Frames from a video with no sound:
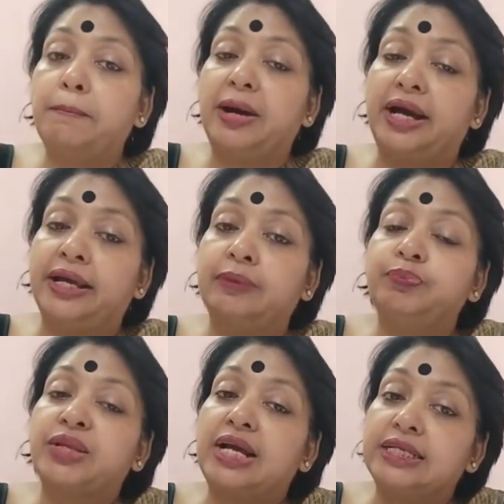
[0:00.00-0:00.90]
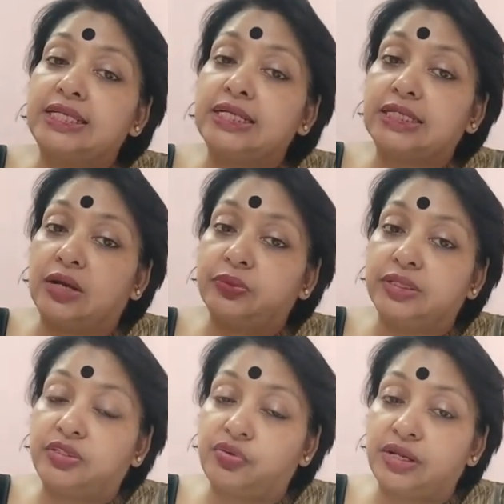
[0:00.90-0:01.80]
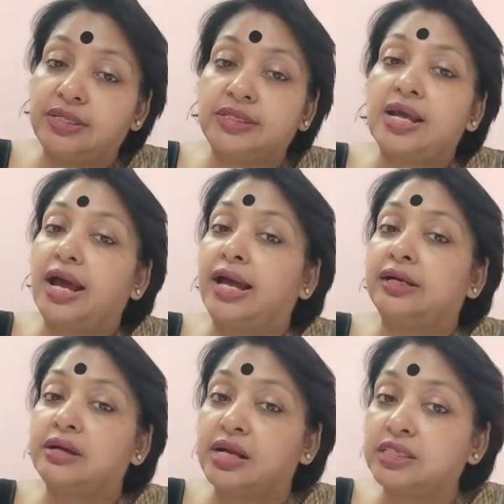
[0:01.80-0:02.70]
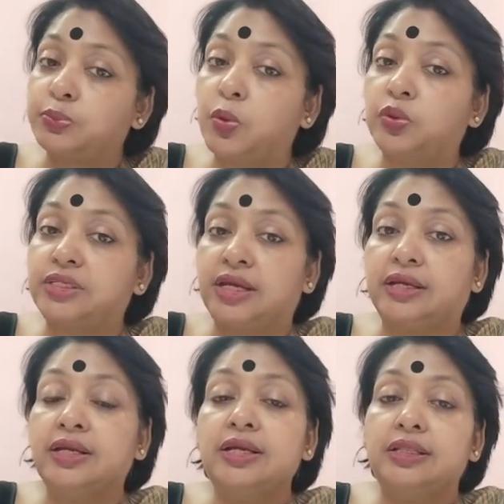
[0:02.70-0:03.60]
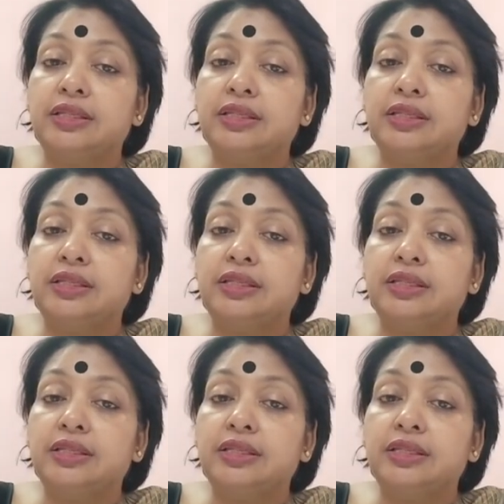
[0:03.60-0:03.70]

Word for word: by cutting down the trees and transporting